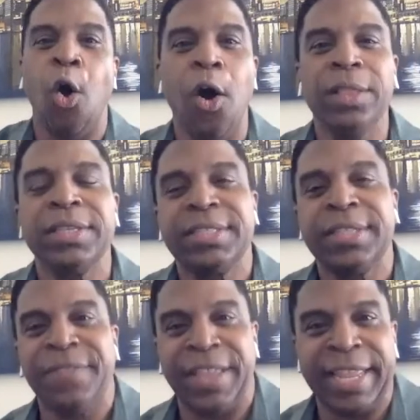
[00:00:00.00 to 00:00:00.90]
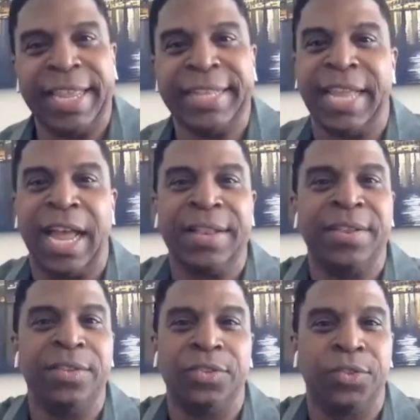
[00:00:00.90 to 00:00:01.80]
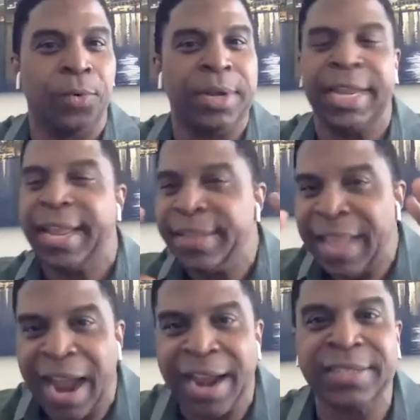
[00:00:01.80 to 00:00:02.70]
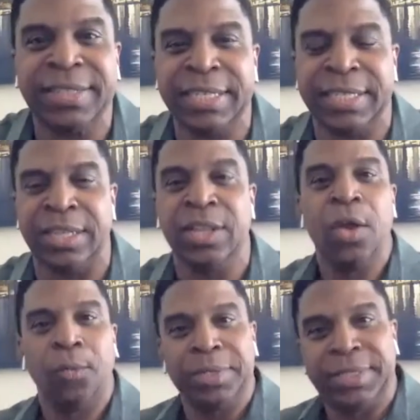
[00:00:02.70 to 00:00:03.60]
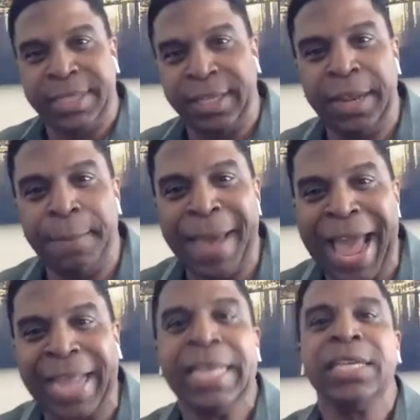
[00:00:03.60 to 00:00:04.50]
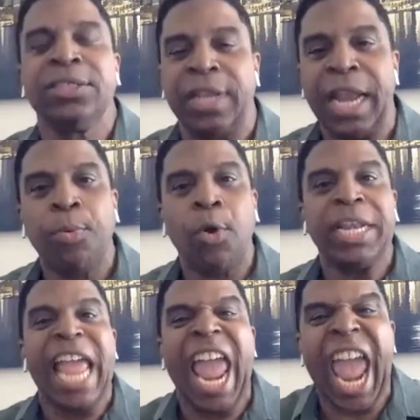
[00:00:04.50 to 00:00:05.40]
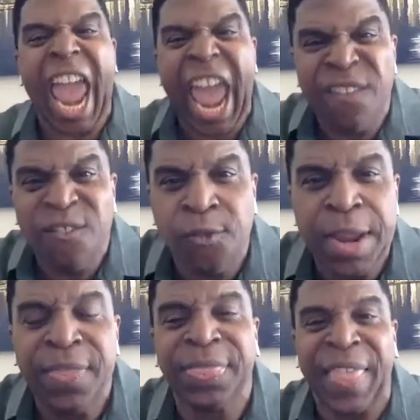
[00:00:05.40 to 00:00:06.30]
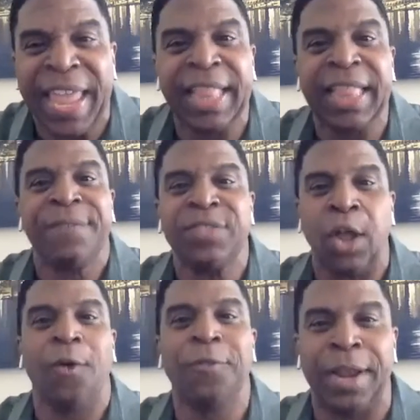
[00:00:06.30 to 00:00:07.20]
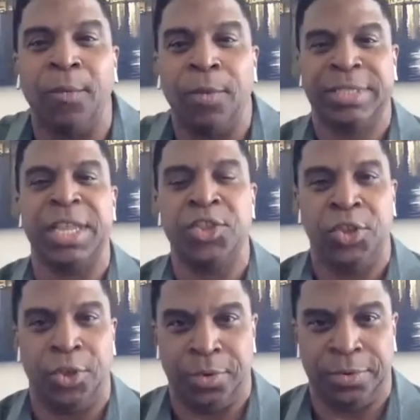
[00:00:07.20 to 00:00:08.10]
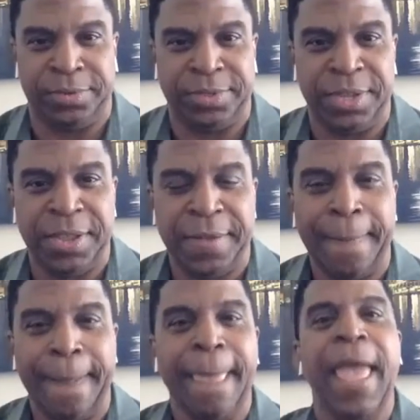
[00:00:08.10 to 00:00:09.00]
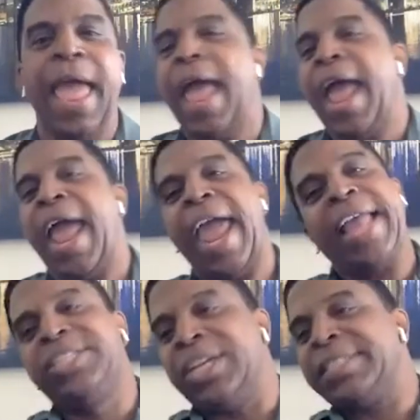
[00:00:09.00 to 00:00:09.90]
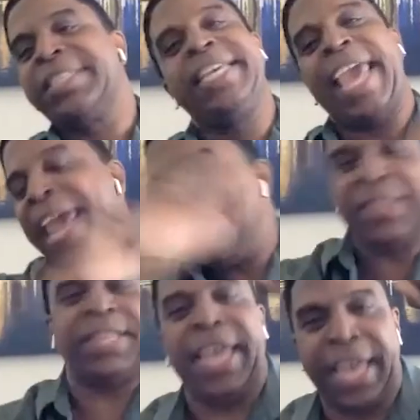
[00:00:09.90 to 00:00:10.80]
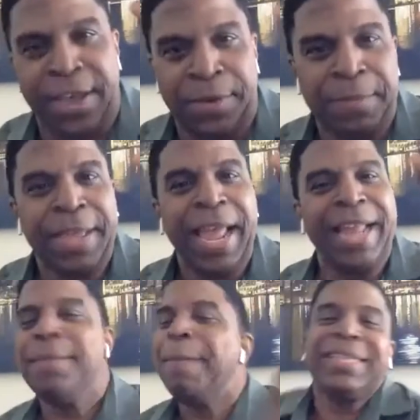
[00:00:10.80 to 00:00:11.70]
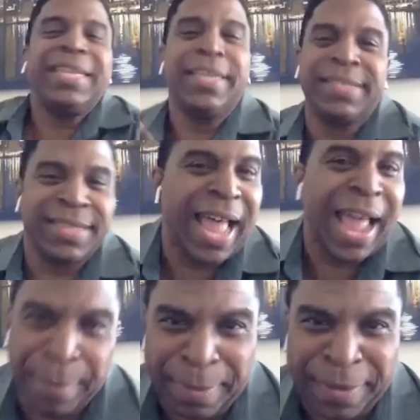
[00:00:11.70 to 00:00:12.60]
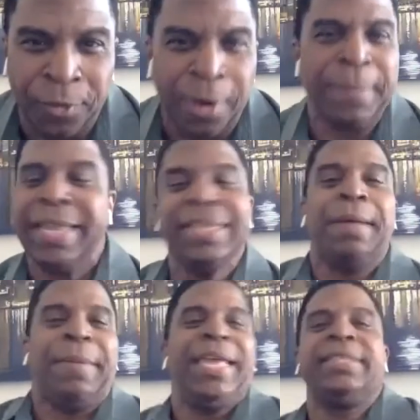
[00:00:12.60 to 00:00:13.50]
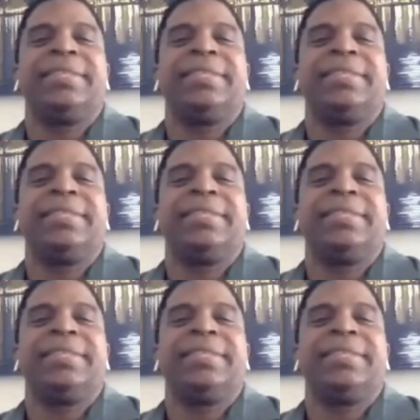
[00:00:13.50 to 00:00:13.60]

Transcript: all the stuff that they'd done during the entire season was still in the back. So they brought everything left over that wasn't used and just gave it to him. And then my son is slimy before. I mean, I mean,